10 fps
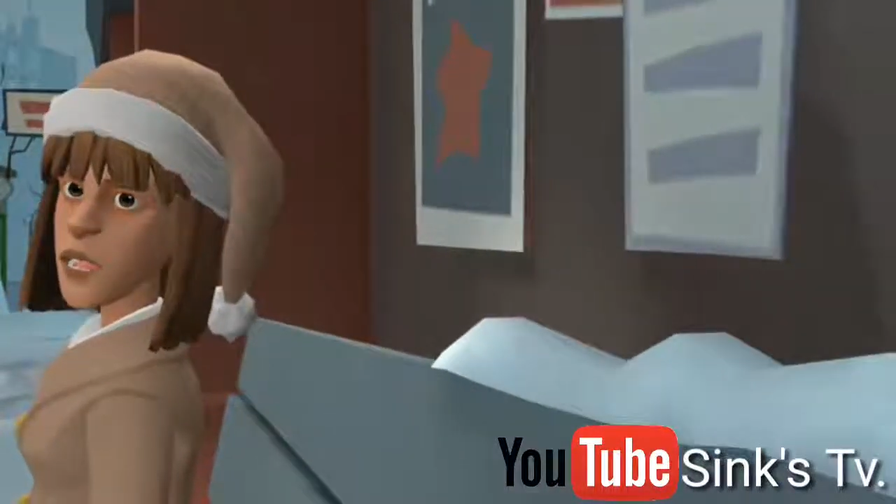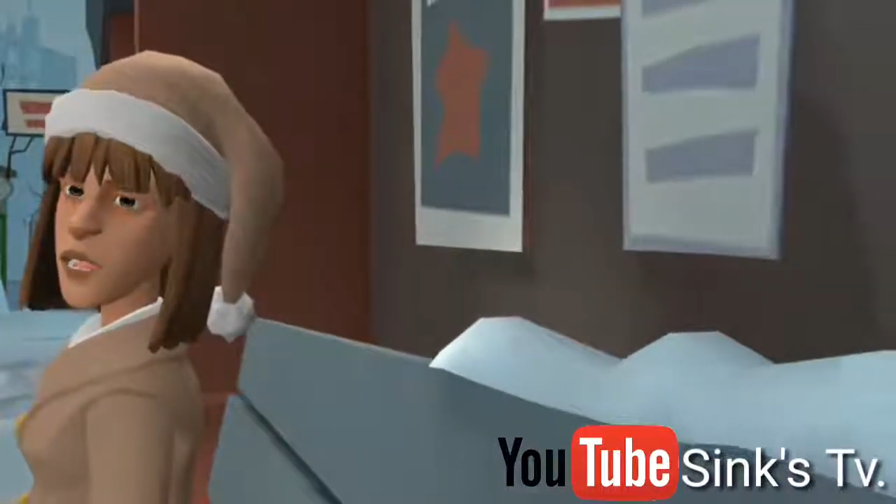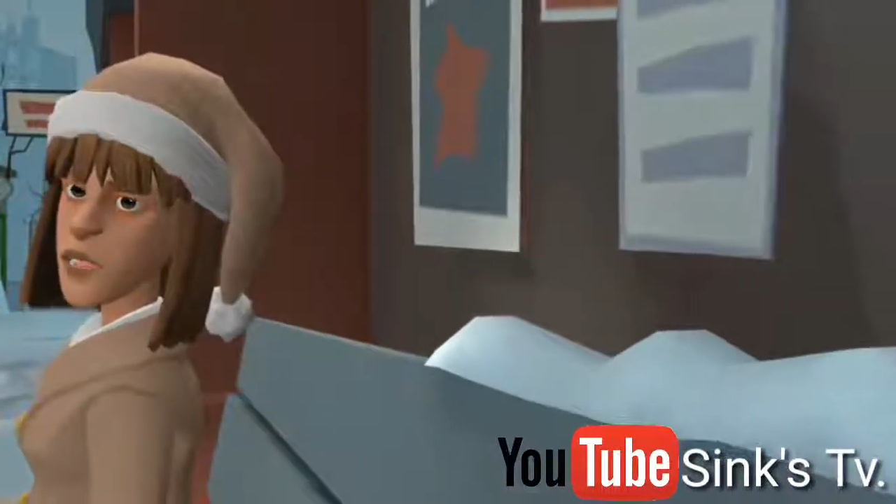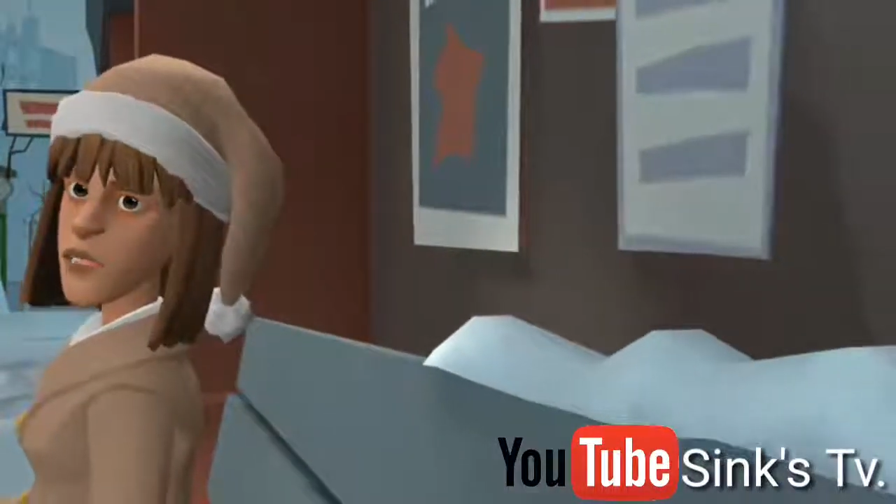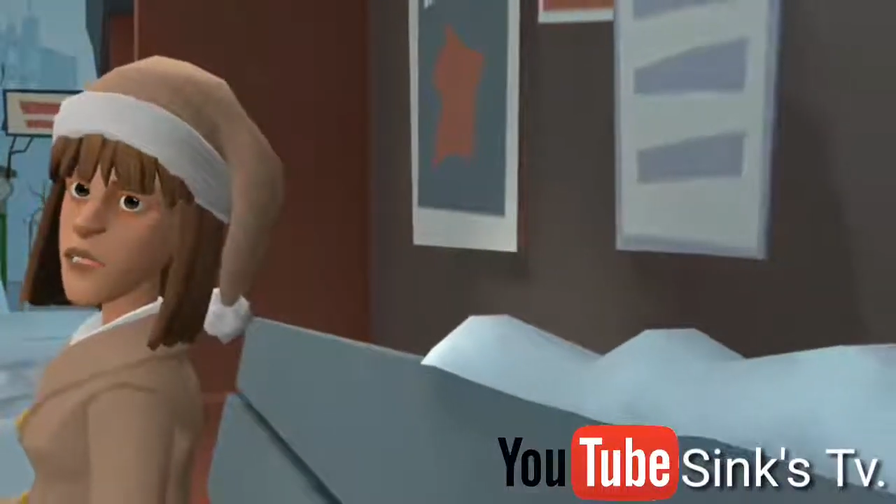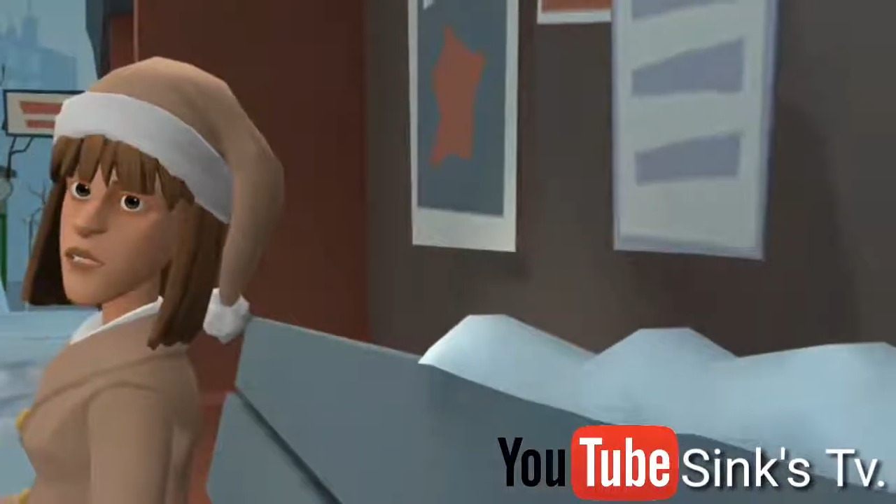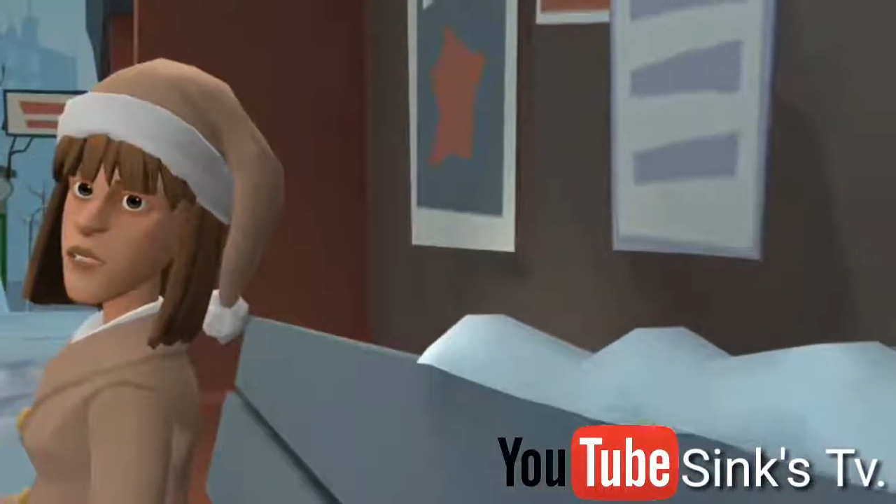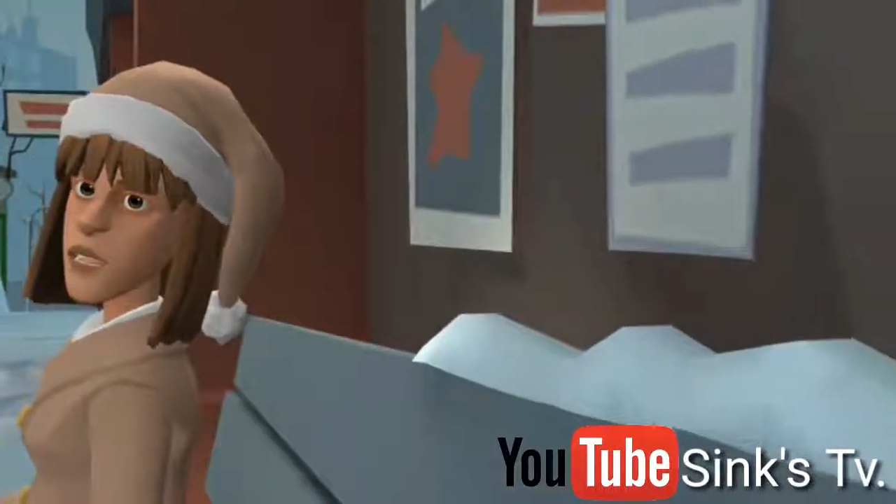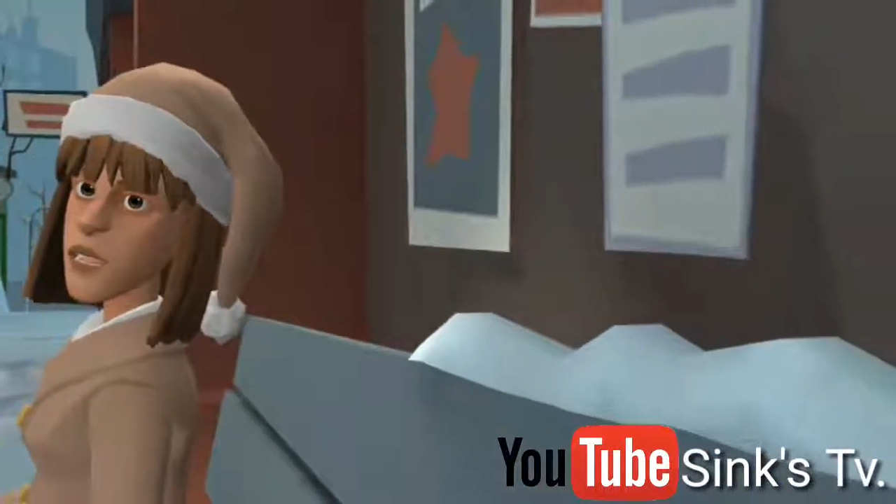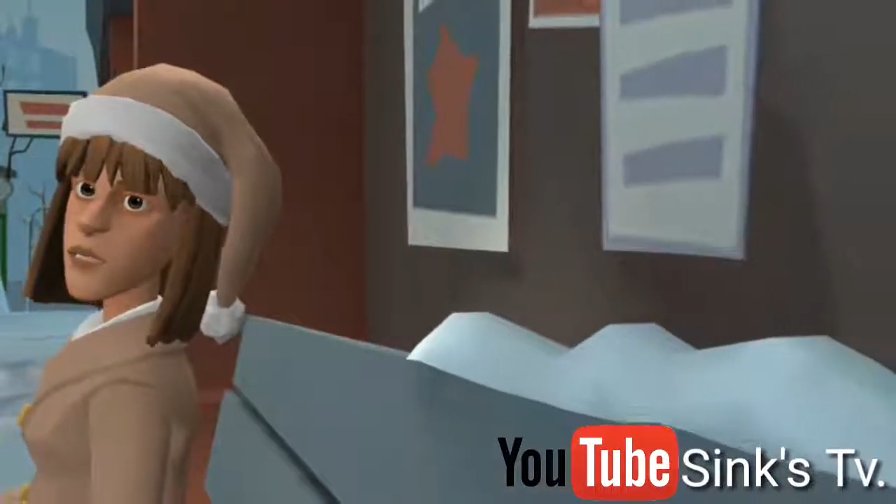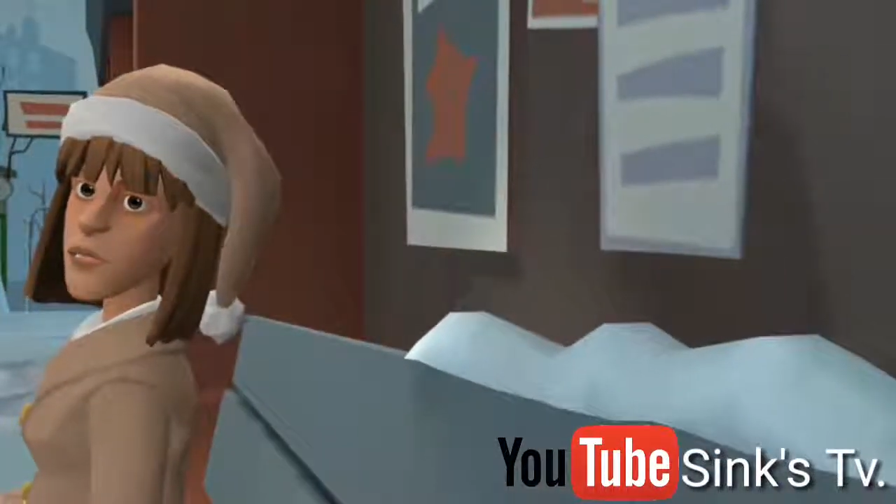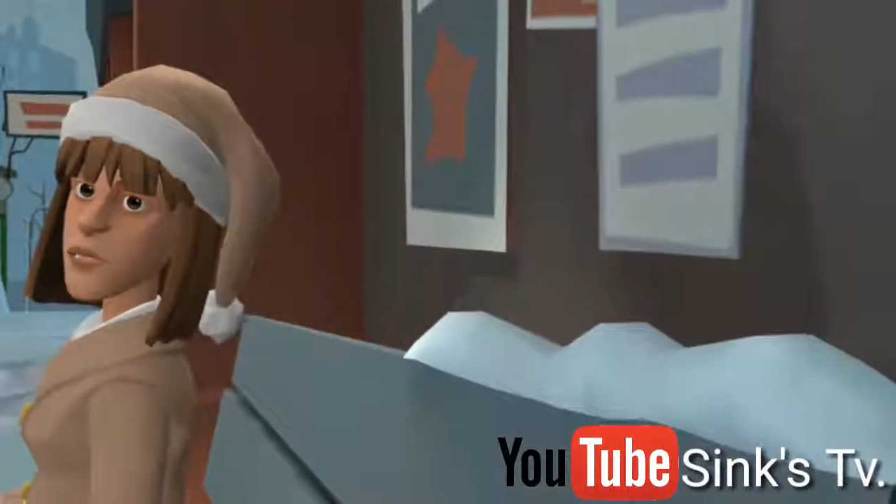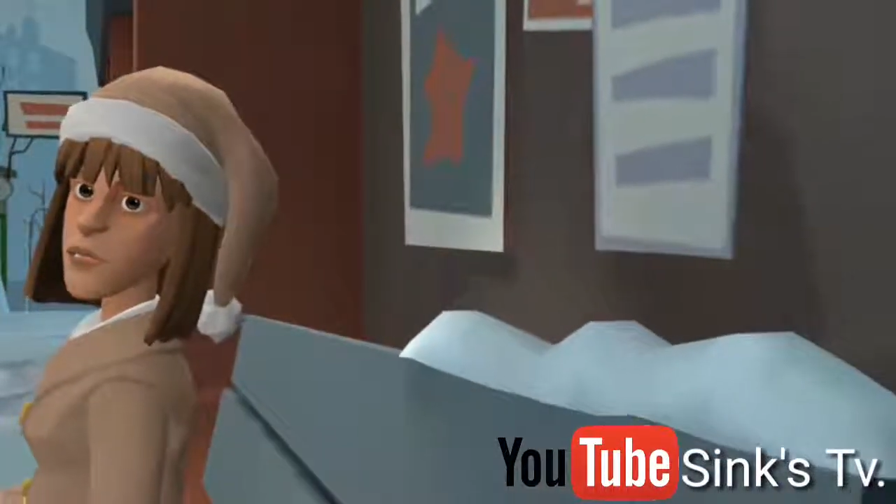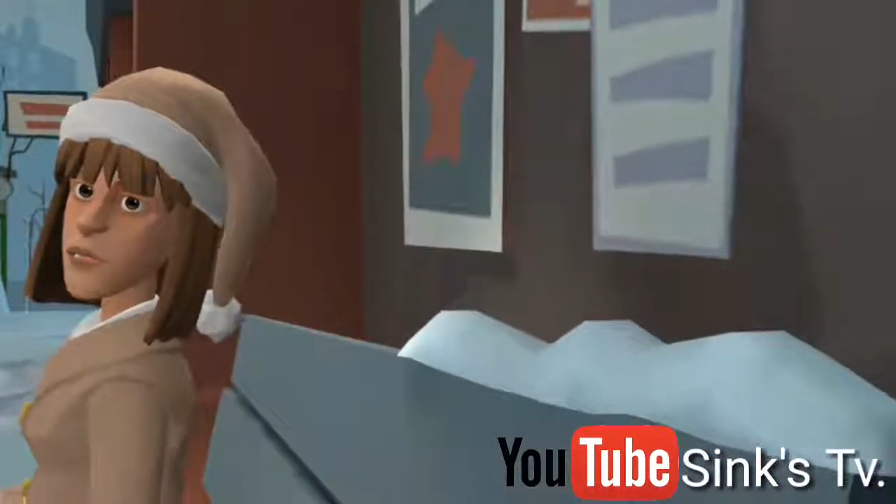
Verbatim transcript: love of Jesus Christ